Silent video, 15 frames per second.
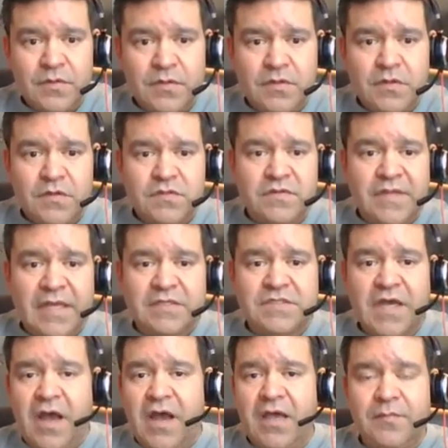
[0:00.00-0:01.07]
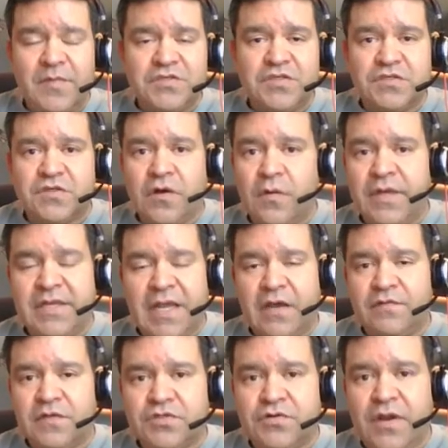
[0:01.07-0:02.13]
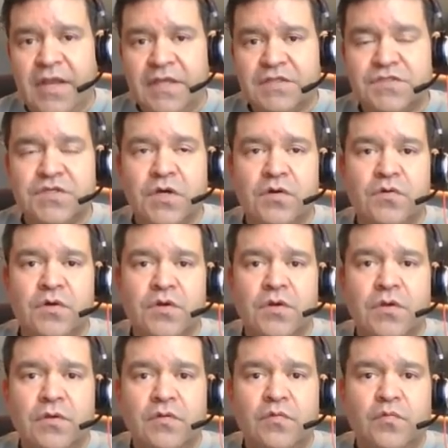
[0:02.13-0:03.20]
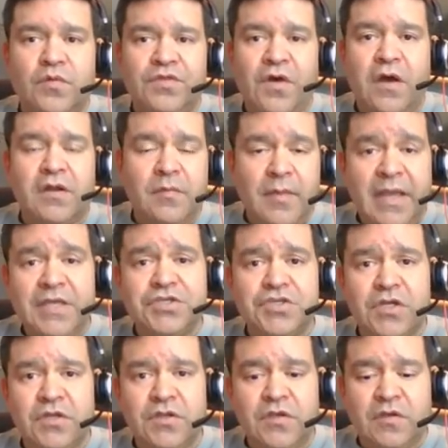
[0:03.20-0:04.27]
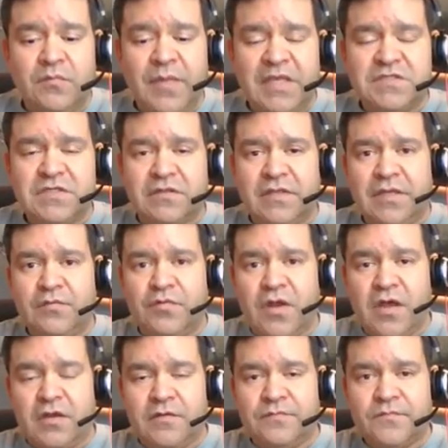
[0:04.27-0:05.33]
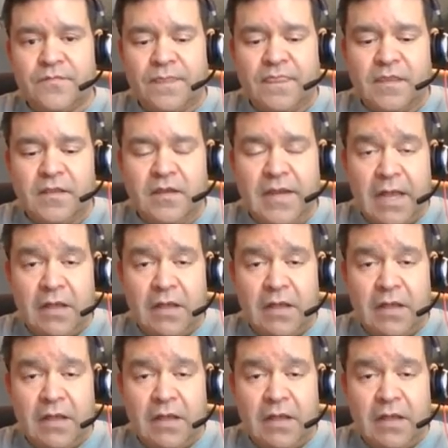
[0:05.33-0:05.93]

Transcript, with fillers: Yep. So that time is just going down the drain. So with automation, you can basically run an